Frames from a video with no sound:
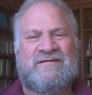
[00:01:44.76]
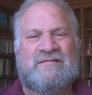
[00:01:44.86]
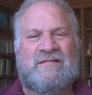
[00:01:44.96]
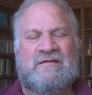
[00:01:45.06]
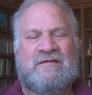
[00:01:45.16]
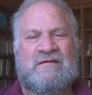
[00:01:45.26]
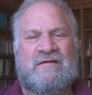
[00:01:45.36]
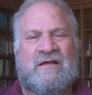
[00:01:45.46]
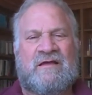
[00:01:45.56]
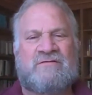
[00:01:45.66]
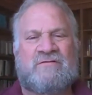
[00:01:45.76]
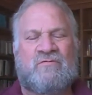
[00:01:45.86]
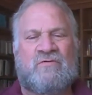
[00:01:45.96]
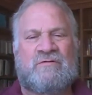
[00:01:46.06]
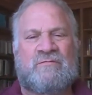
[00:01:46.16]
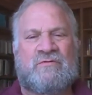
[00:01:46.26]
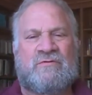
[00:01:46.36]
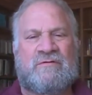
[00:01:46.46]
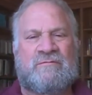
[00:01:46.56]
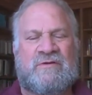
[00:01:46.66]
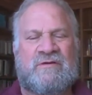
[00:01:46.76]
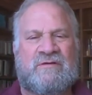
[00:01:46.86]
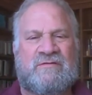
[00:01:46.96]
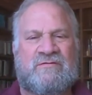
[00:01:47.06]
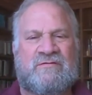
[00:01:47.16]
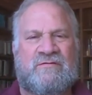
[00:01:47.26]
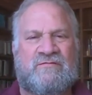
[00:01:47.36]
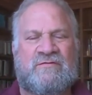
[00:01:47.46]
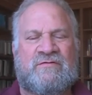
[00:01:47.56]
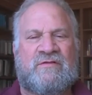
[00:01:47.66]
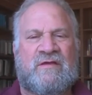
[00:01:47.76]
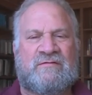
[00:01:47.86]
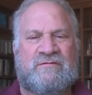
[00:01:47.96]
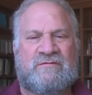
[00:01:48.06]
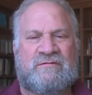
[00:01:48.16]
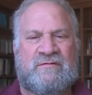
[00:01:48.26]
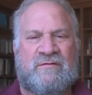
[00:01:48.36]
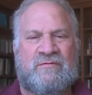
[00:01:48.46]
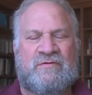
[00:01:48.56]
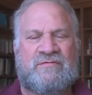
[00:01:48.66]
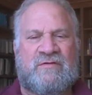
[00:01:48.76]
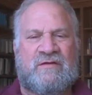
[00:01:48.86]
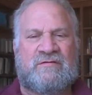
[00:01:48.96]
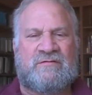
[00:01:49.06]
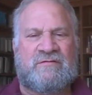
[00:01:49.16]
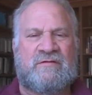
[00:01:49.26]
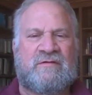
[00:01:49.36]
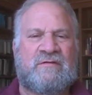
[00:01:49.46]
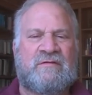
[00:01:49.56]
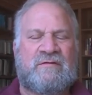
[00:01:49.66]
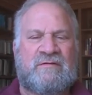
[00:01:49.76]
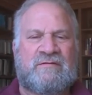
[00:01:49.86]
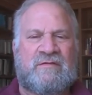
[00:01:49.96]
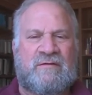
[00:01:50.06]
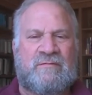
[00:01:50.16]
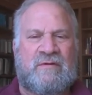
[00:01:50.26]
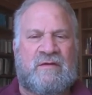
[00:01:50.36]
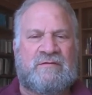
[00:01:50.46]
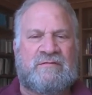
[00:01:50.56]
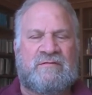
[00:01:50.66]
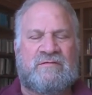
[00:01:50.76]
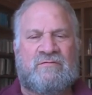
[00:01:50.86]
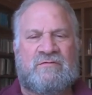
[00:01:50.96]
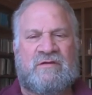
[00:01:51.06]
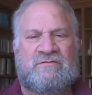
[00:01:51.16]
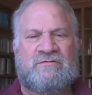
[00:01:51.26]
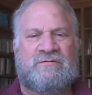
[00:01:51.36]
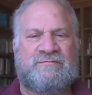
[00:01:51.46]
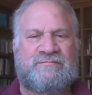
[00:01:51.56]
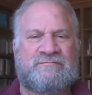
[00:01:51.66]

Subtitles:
Like ice and water, Buddha and beings, just different states, temporary states, same essence or nature.